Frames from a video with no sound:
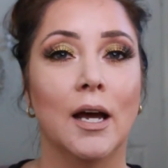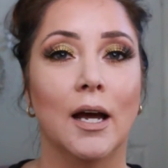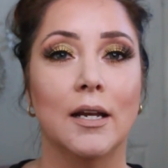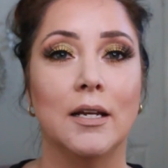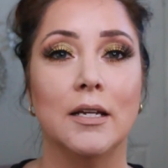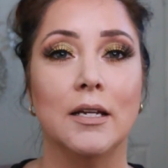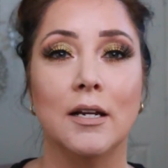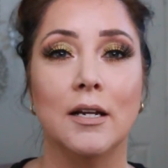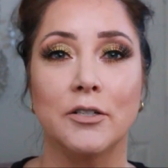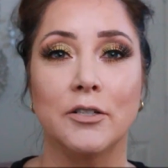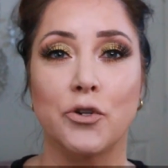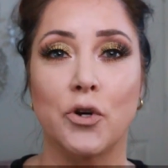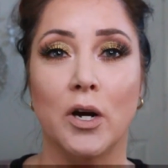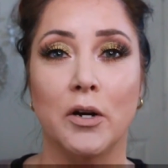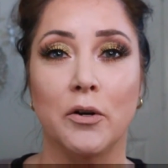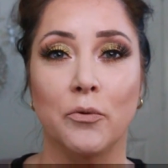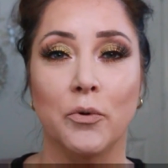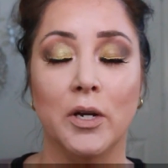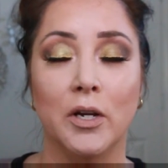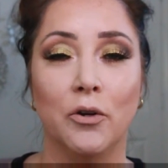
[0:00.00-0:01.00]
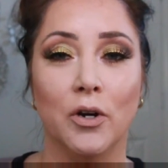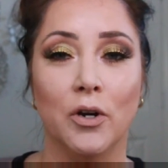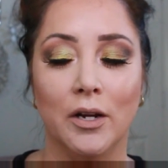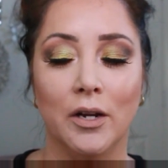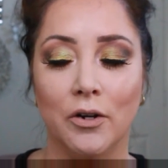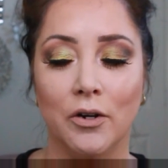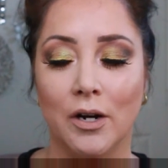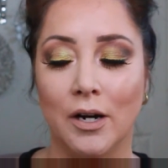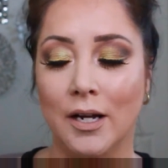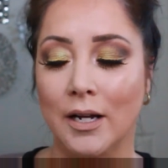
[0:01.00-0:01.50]
I did not try to
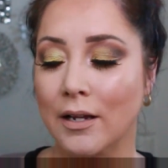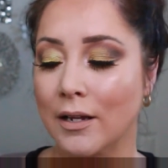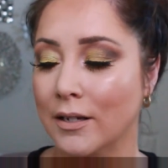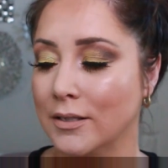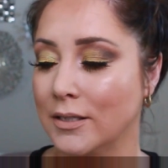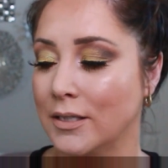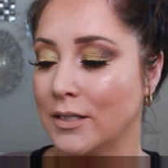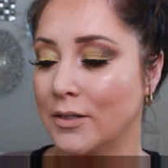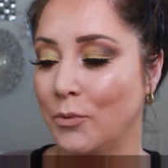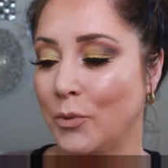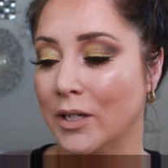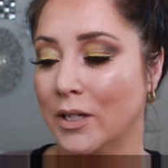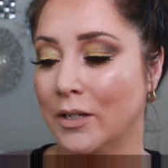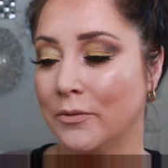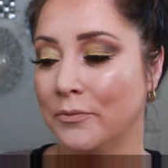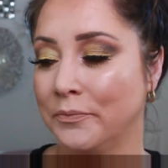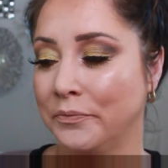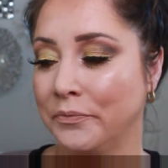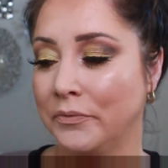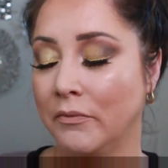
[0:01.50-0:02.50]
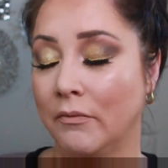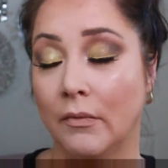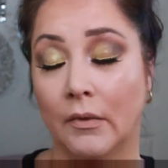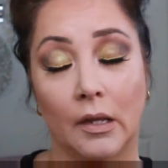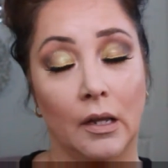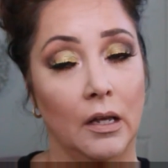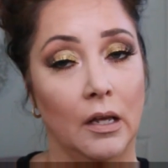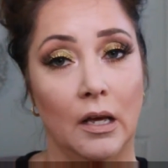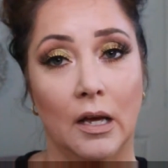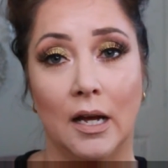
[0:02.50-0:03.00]
recreate her eye because, well,
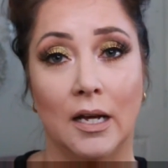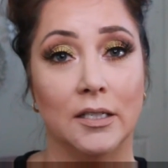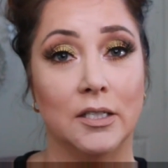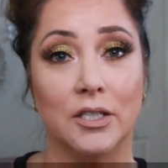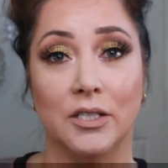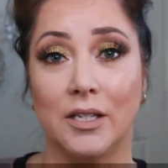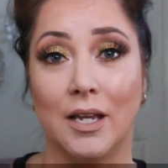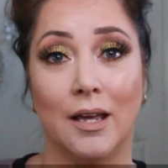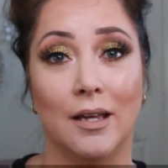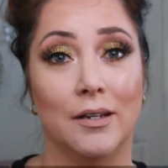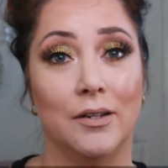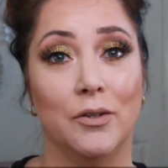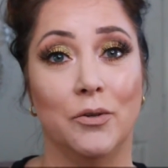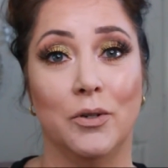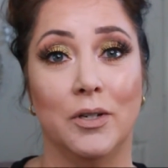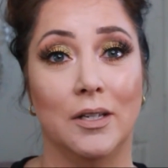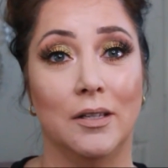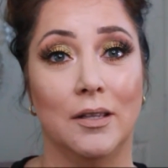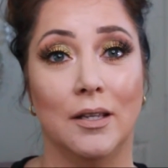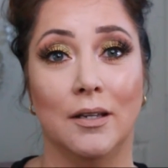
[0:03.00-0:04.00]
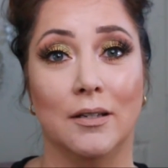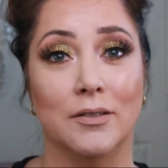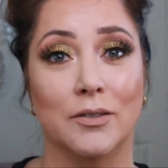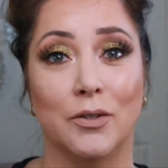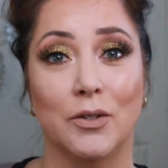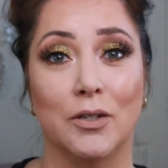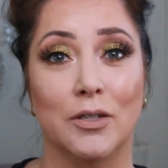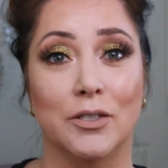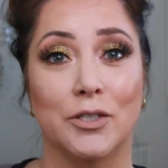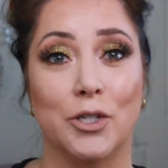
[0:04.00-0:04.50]
I just can't do anything as
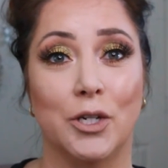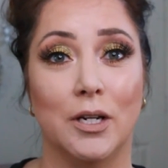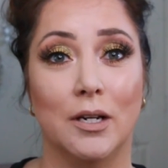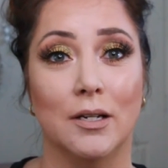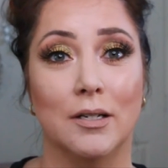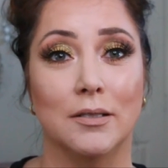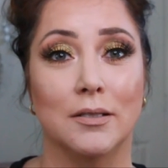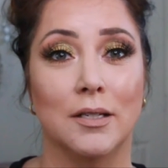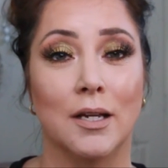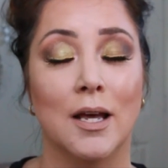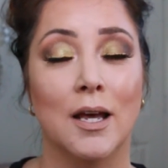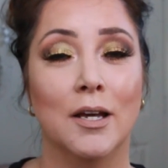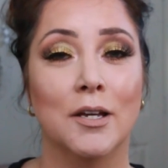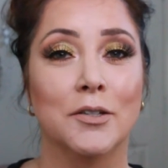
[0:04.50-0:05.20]
good as she does.